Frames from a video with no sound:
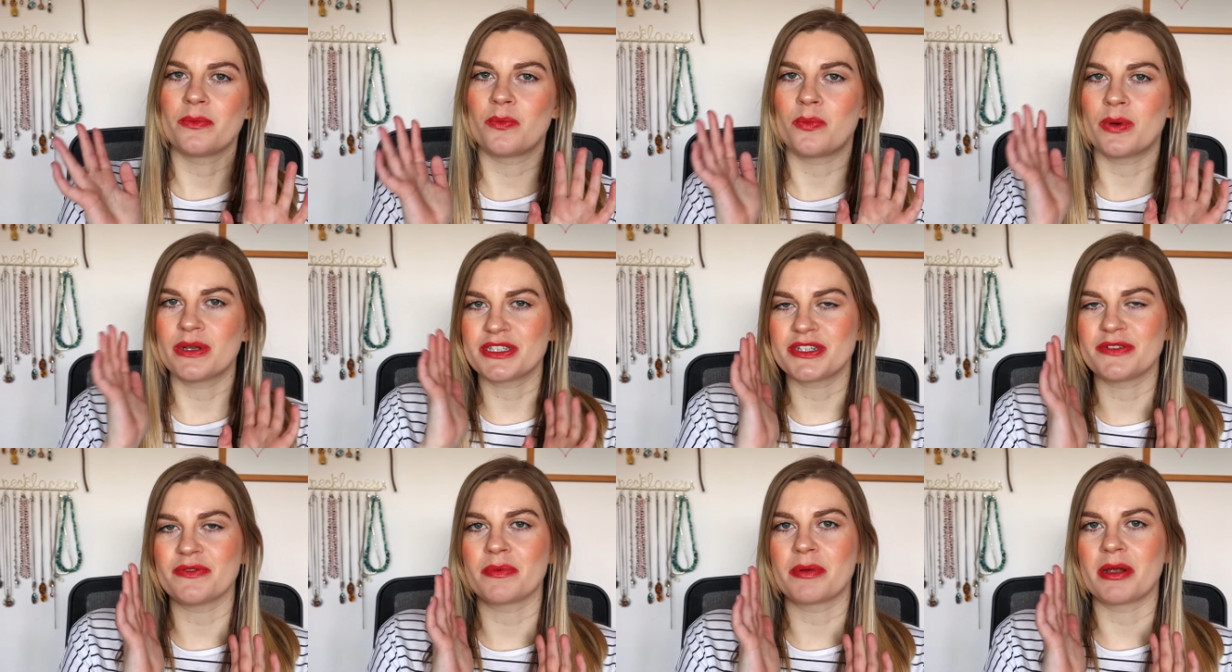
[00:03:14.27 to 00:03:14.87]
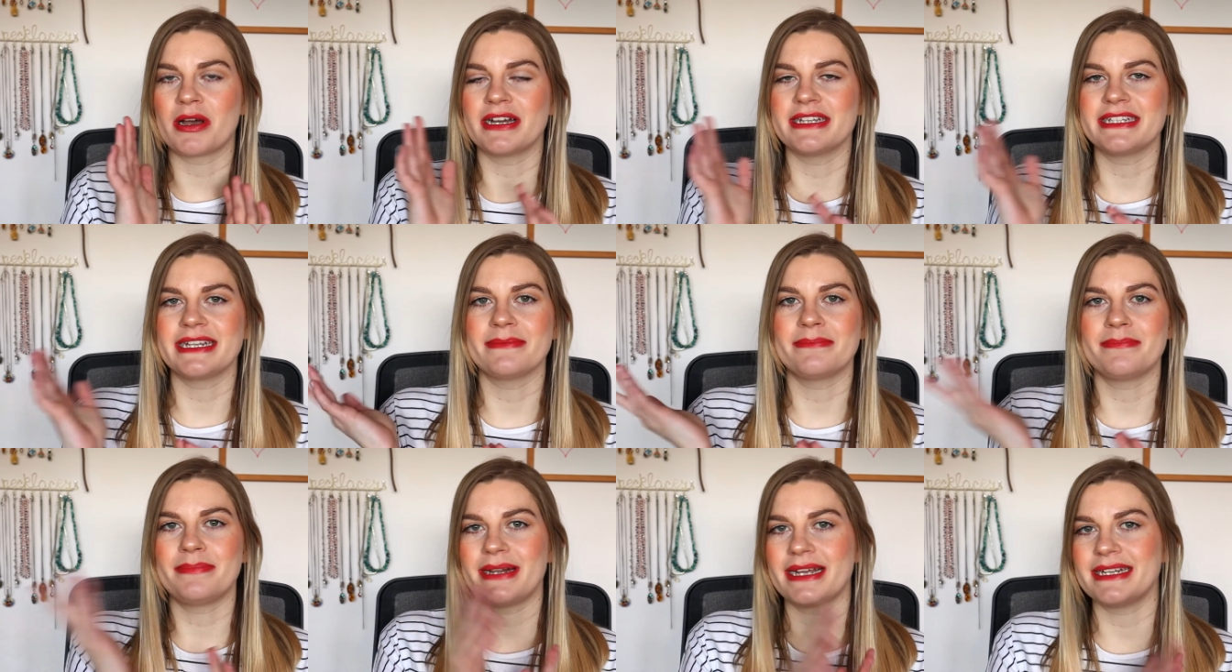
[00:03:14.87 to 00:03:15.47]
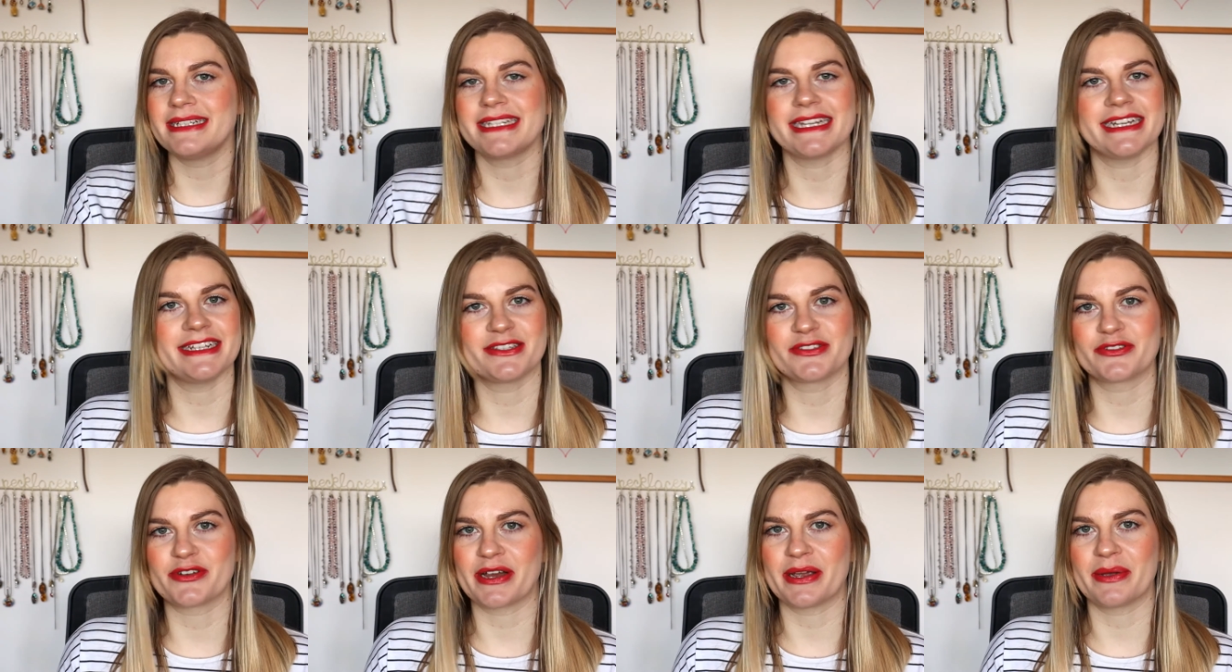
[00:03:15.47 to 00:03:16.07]
Once you've applied it, blend it in
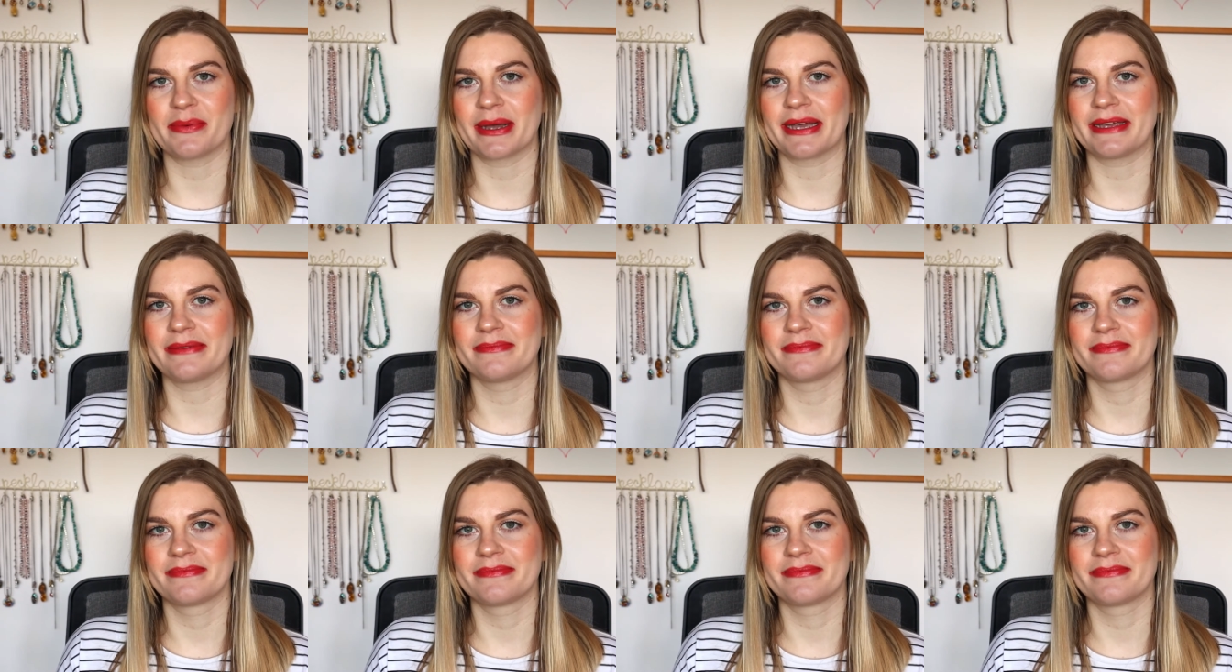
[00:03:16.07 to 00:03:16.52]
straight away.